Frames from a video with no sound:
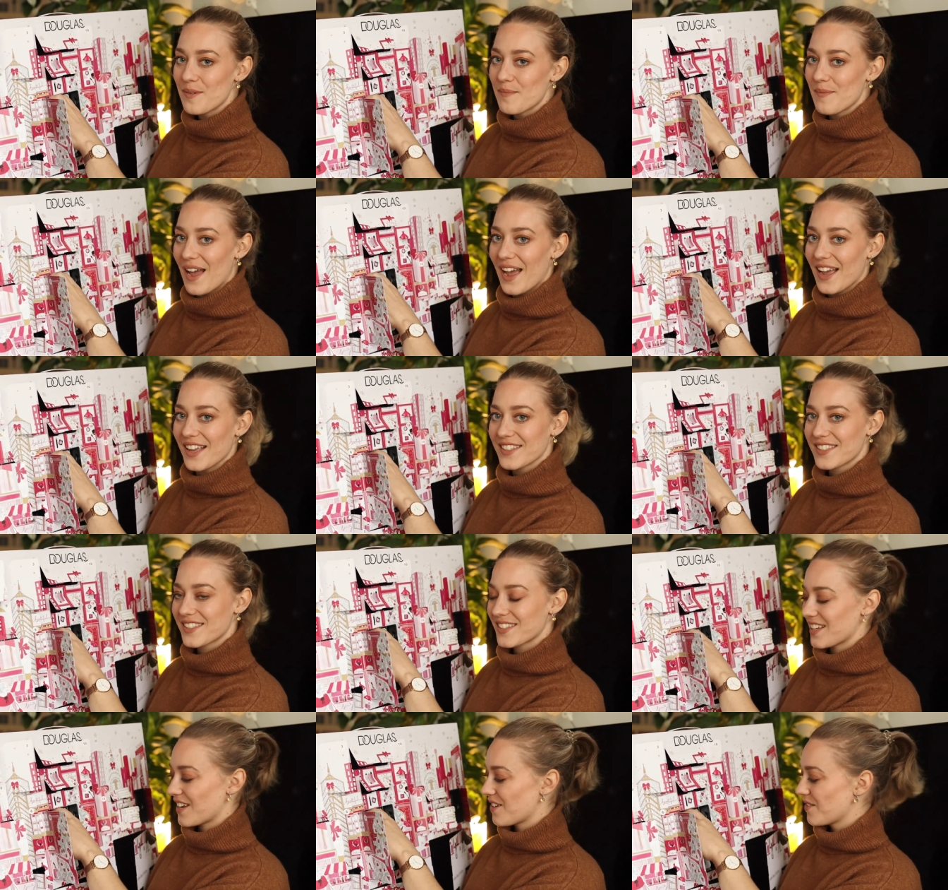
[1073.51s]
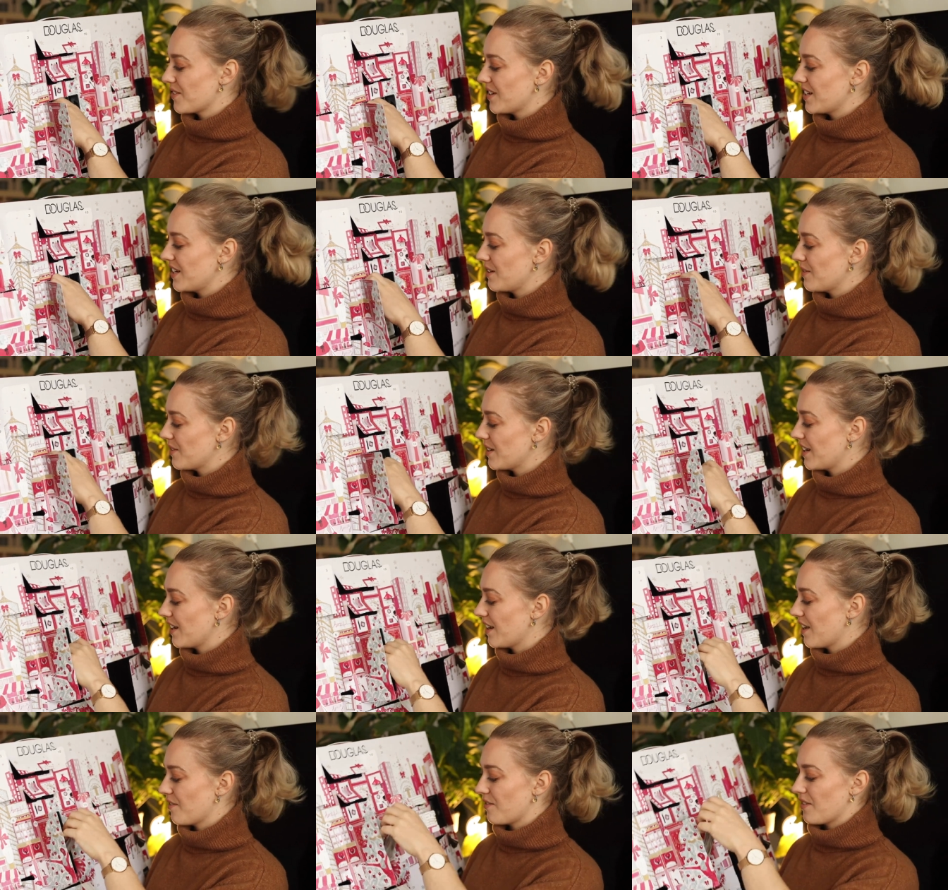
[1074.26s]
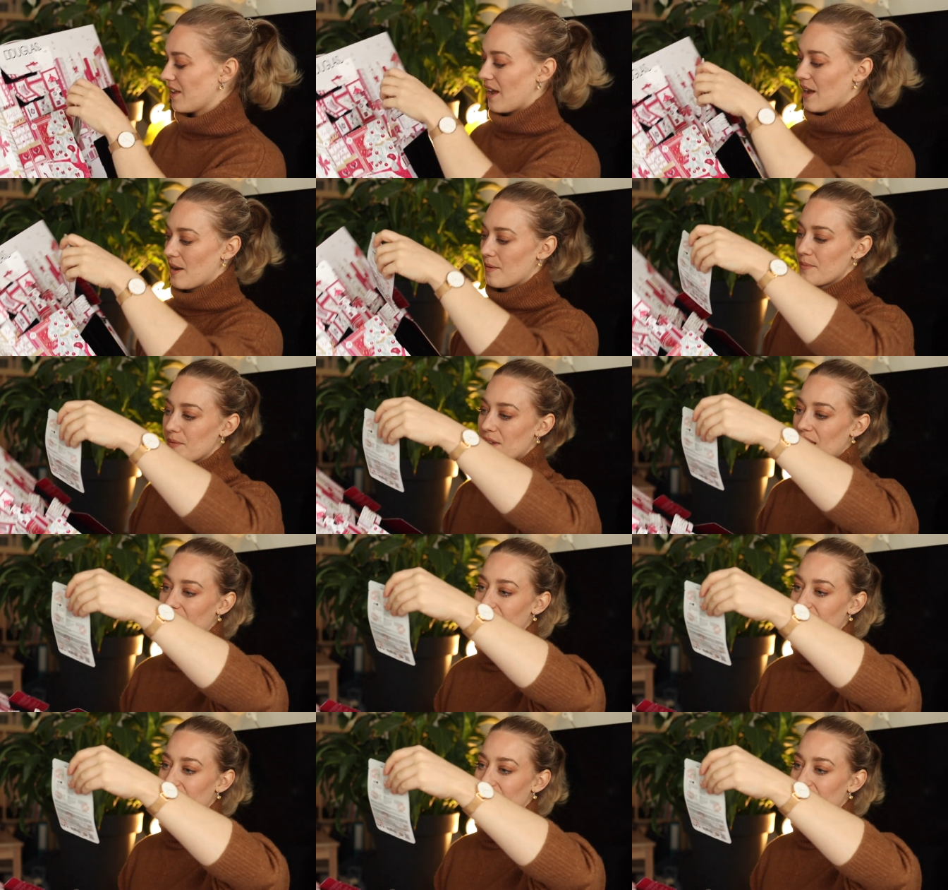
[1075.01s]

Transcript: the mask, I really, really love them.